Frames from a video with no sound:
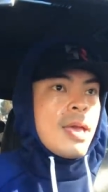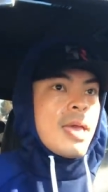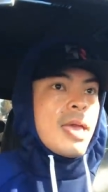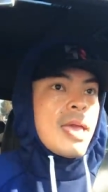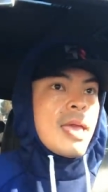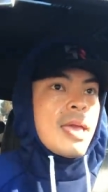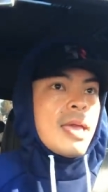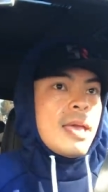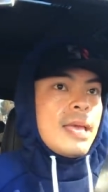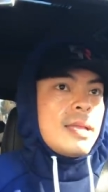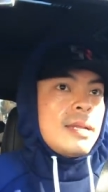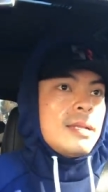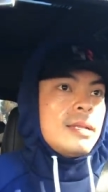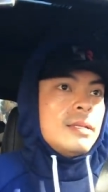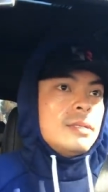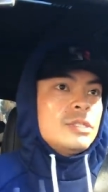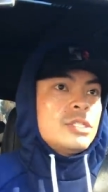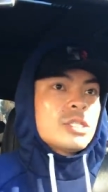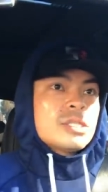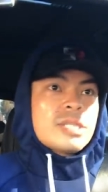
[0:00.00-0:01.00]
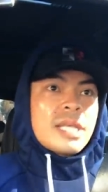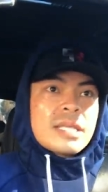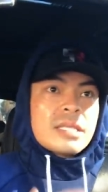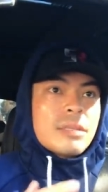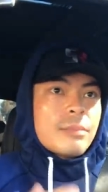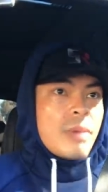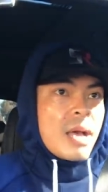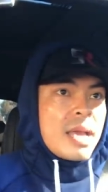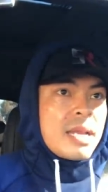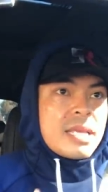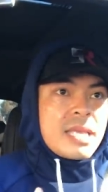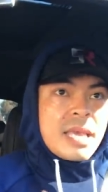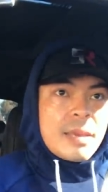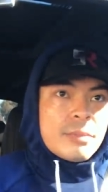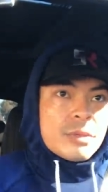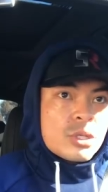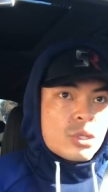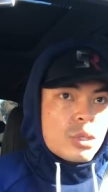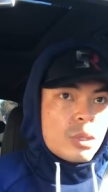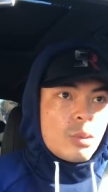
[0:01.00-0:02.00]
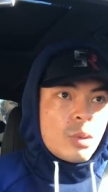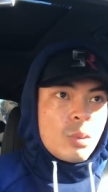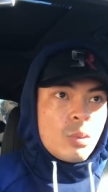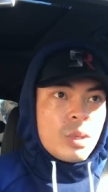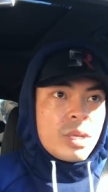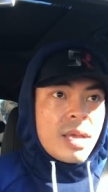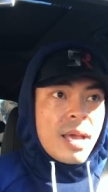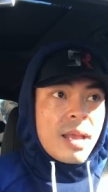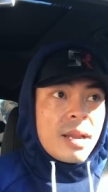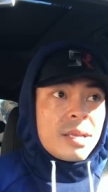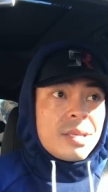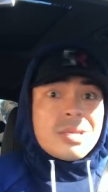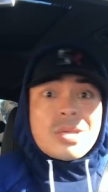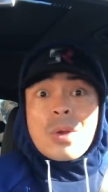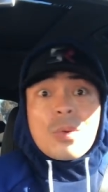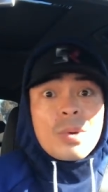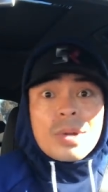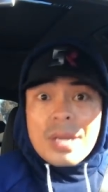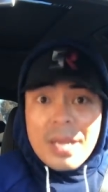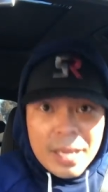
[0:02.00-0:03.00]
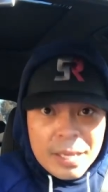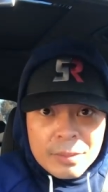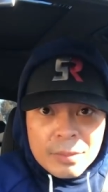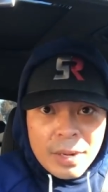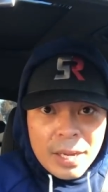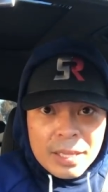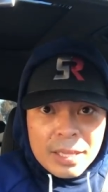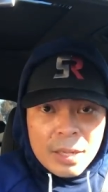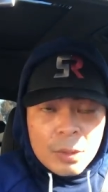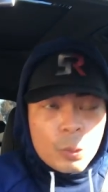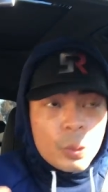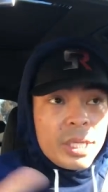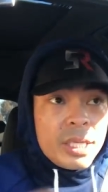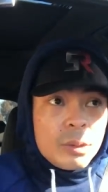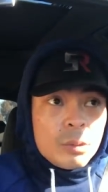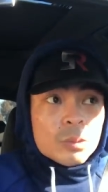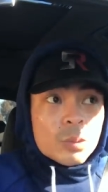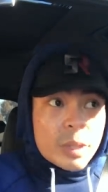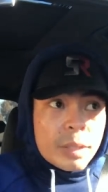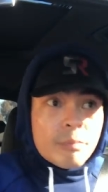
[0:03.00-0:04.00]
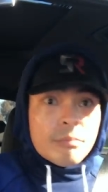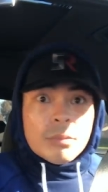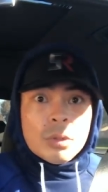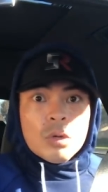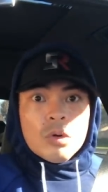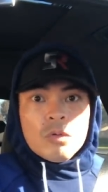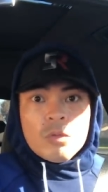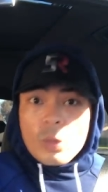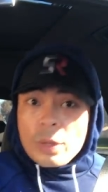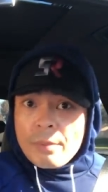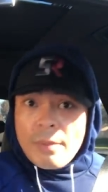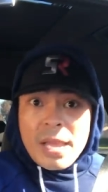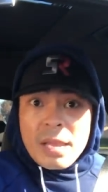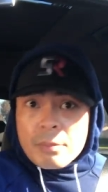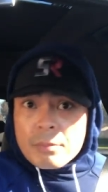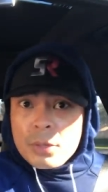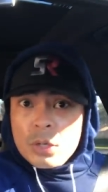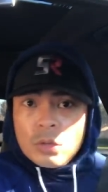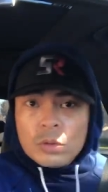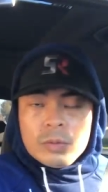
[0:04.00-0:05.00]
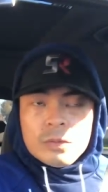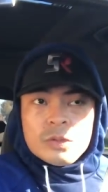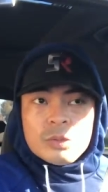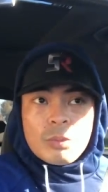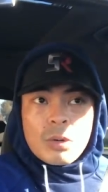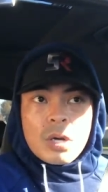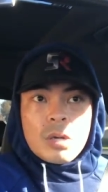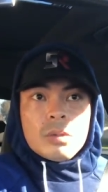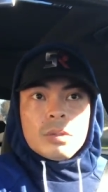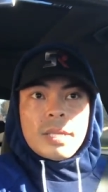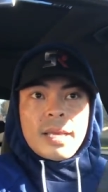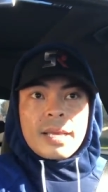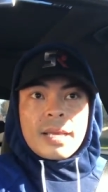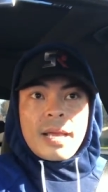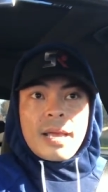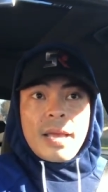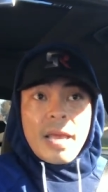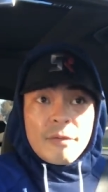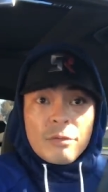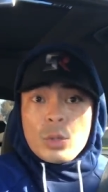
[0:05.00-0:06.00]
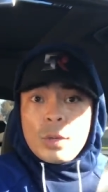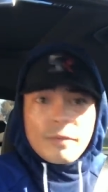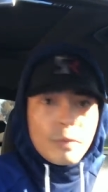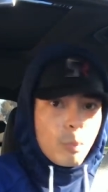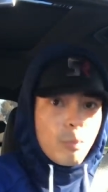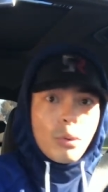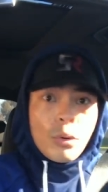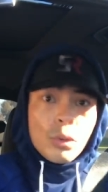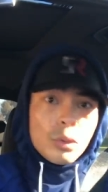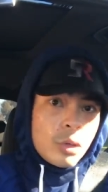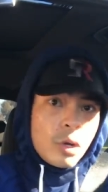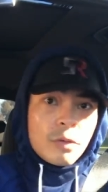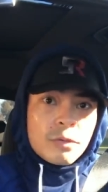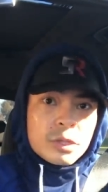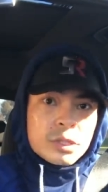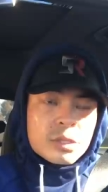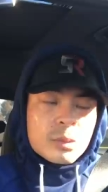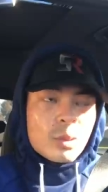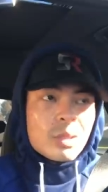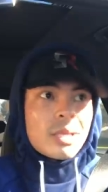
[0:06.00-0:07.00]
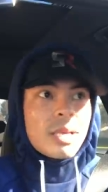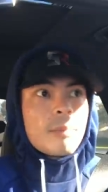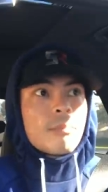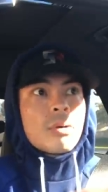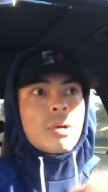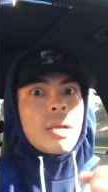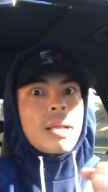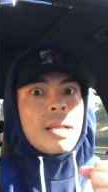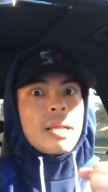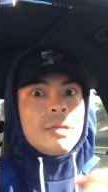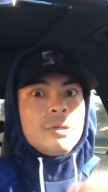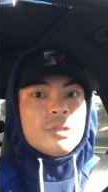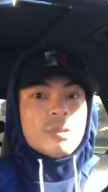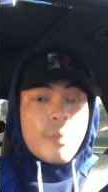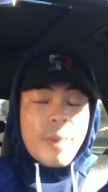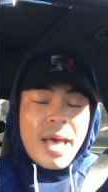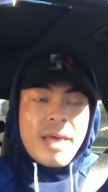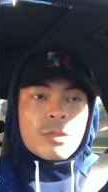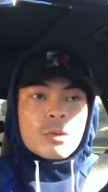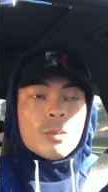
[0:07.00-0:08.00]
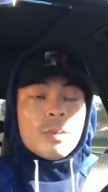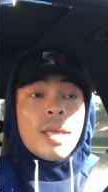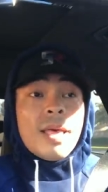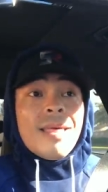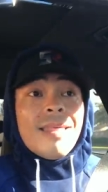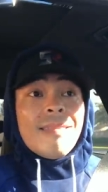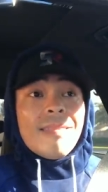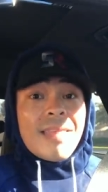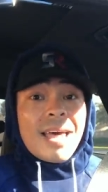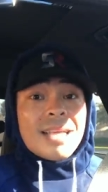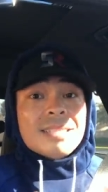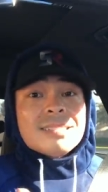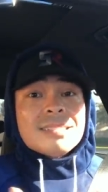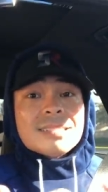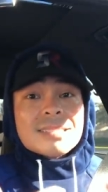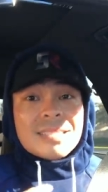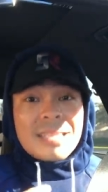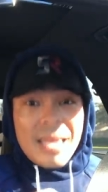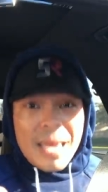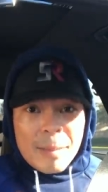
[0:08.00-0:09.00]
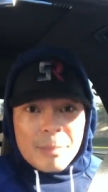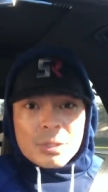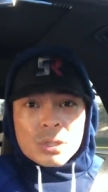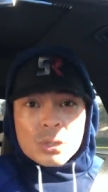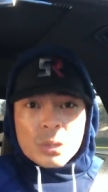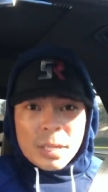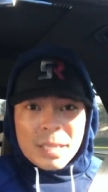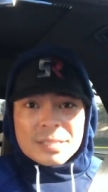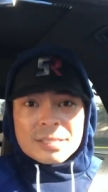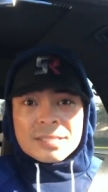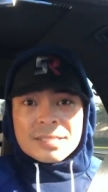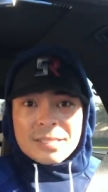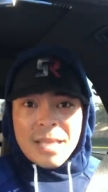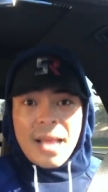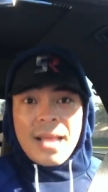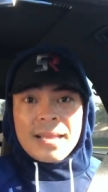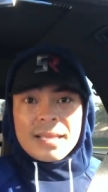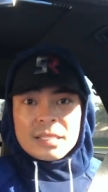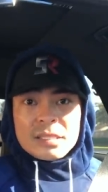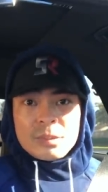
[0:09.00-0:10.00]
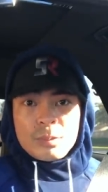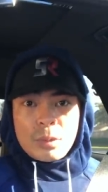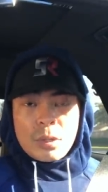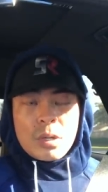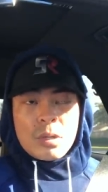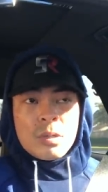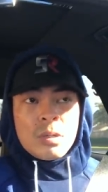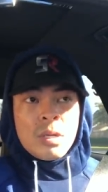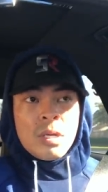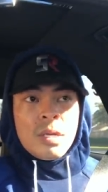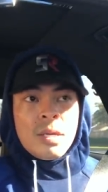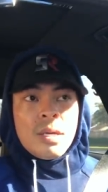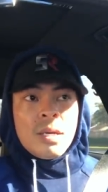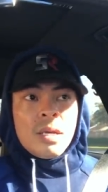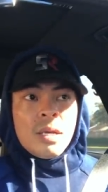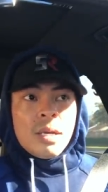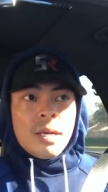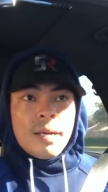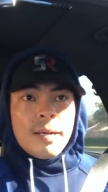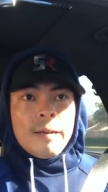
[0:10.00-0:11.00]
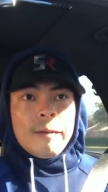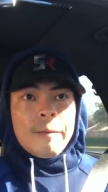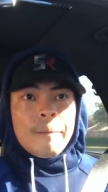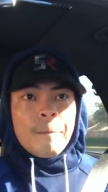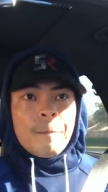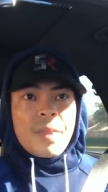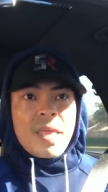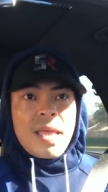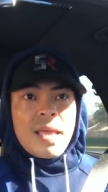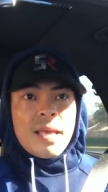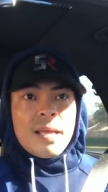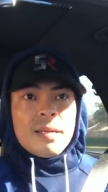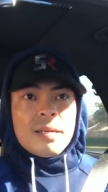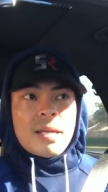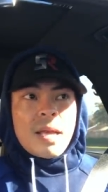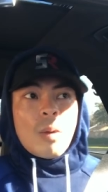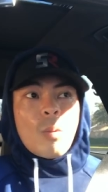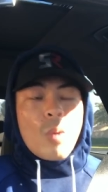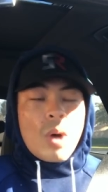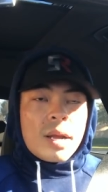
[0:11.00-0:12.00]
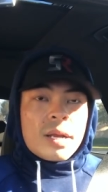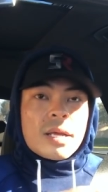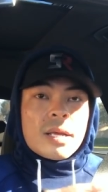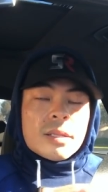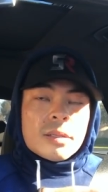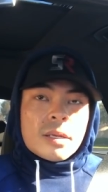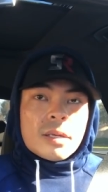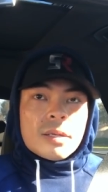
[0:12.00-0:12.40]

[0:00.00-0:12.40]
And just like the body chemistry when we gotta urinate, right? Like we we move, we make moves, bro. Like I, have you ever pulled over somewhere? Like, bro, I gotta use the bathroom. That's chemistry, that's science, bro. Um, and I wanna...